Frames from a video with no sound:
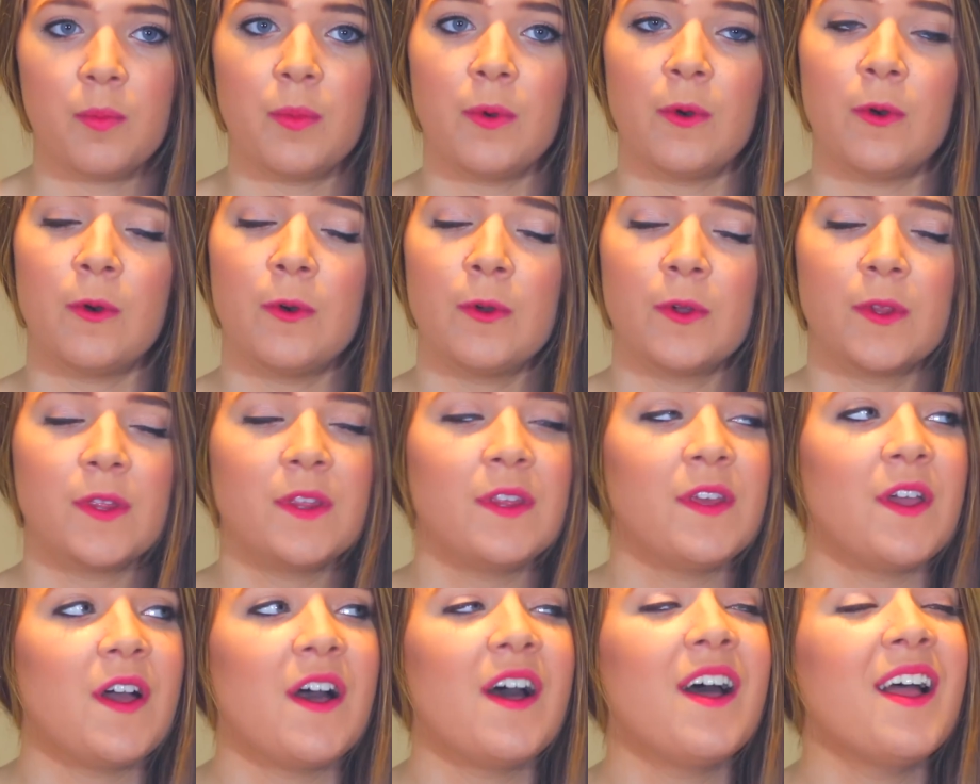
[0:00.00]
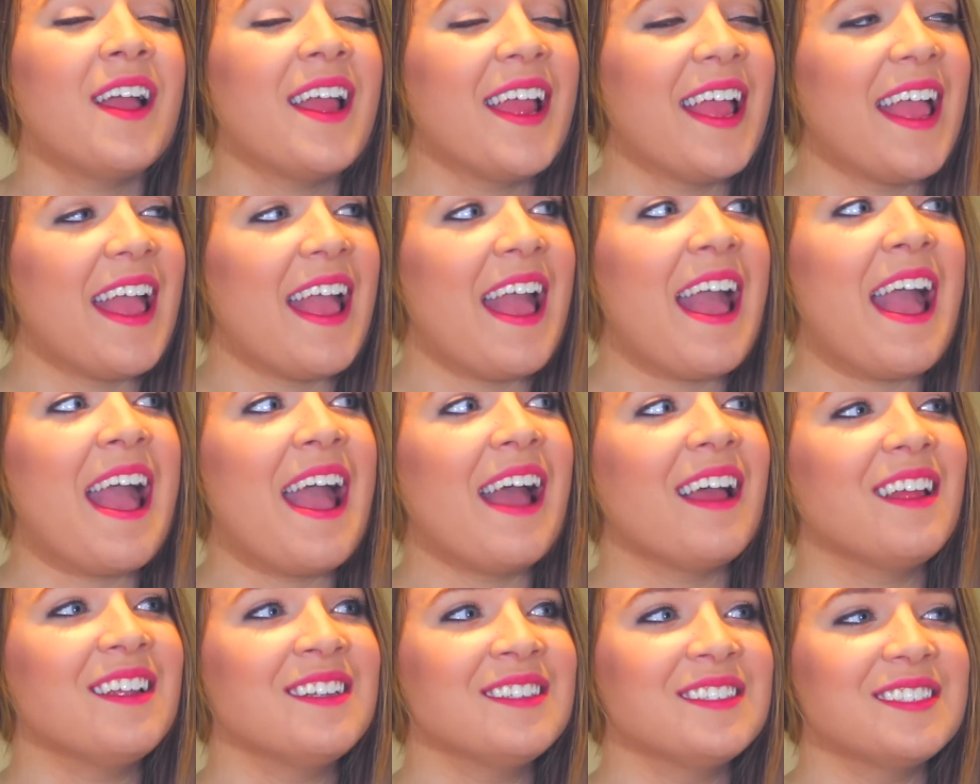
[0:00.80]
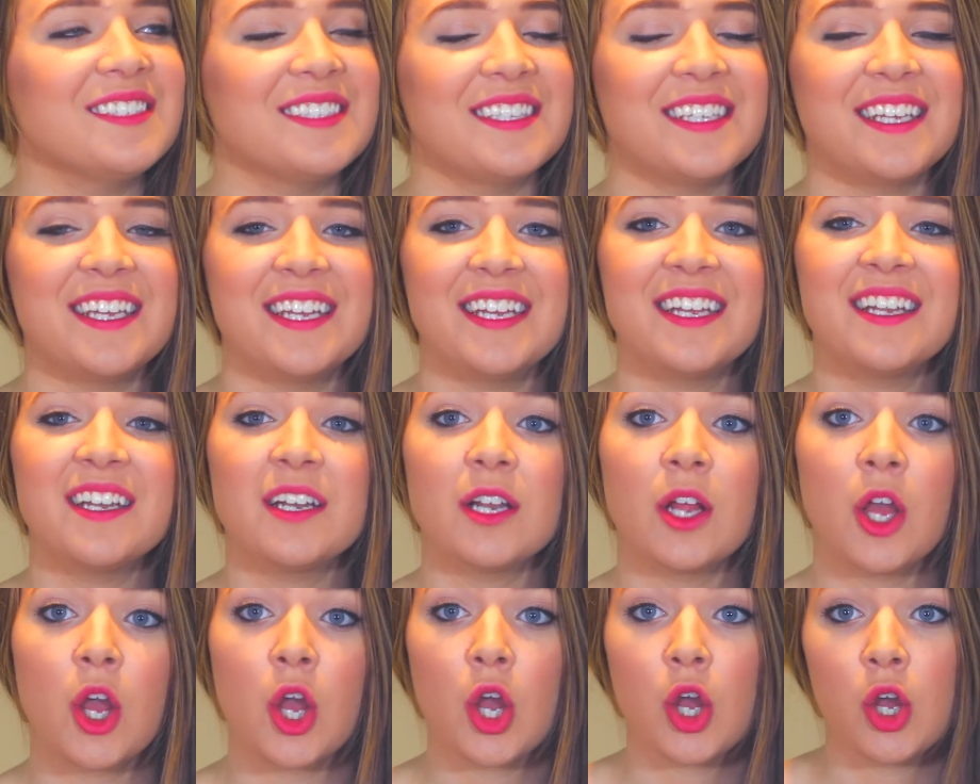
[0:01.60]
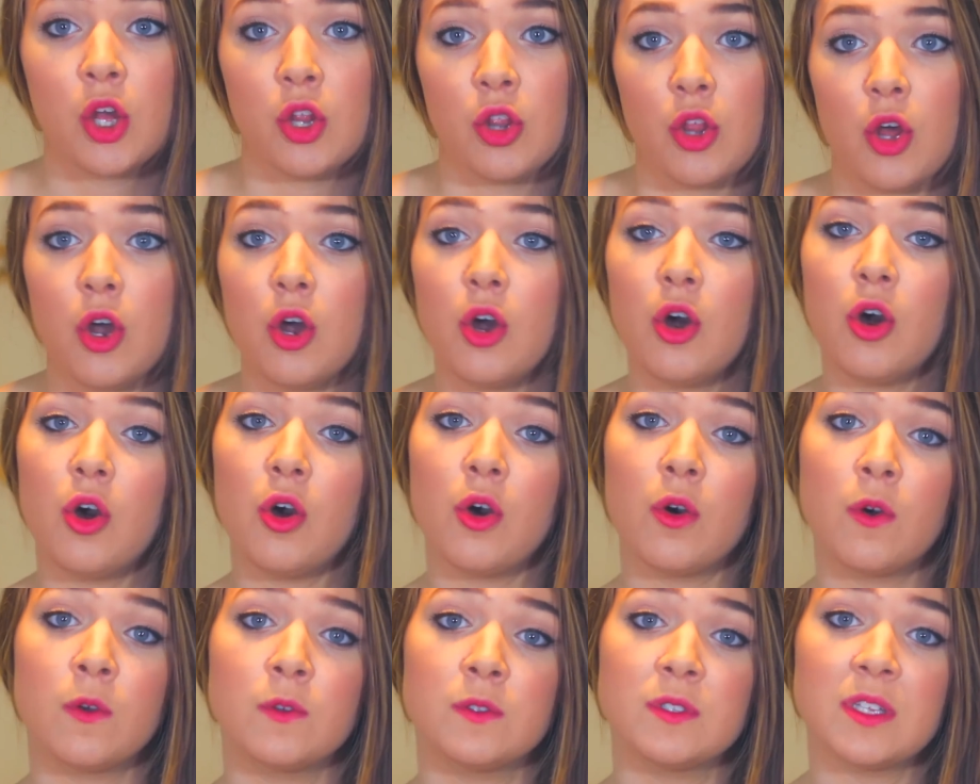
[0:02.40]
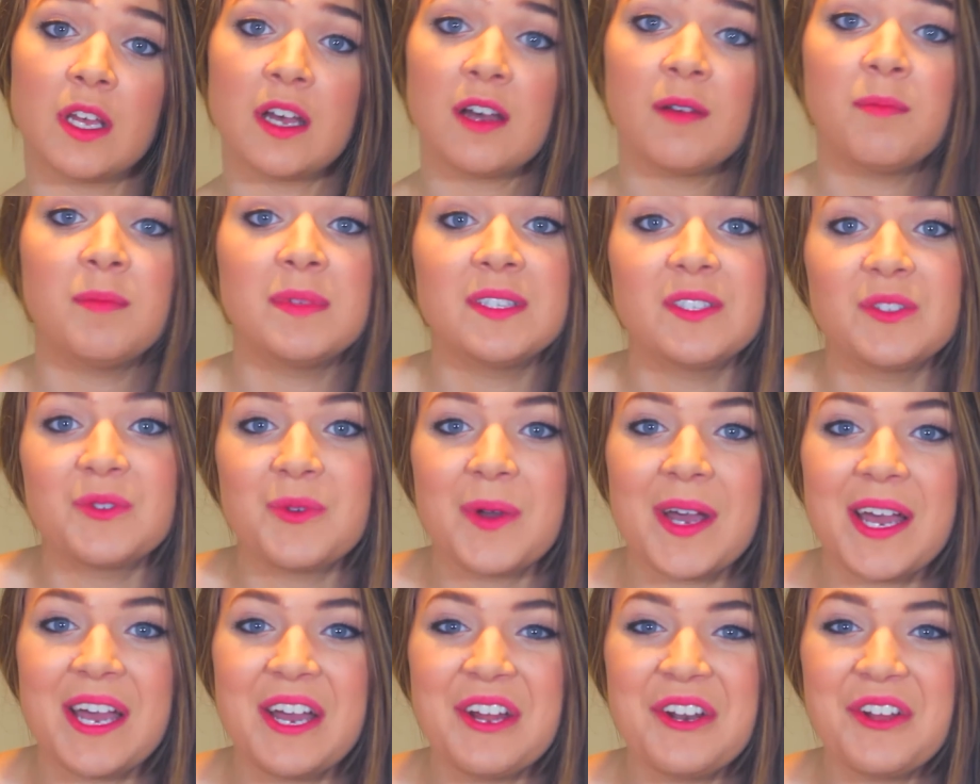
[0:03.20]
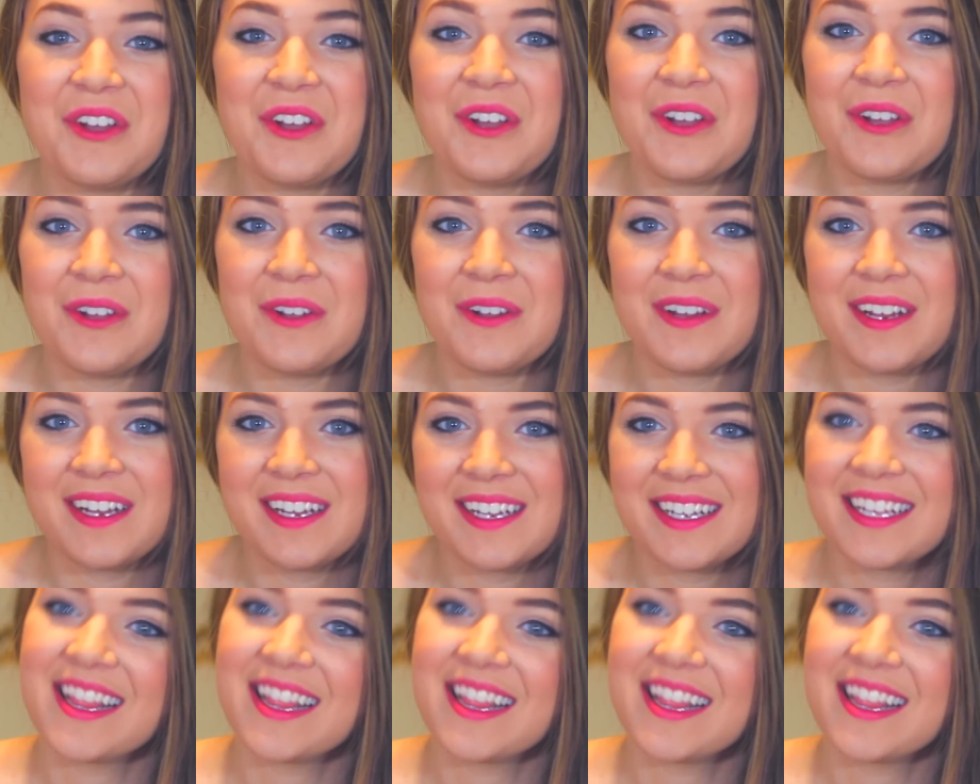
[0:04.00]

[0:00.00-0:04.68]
Both your hands in the holes of my sweater.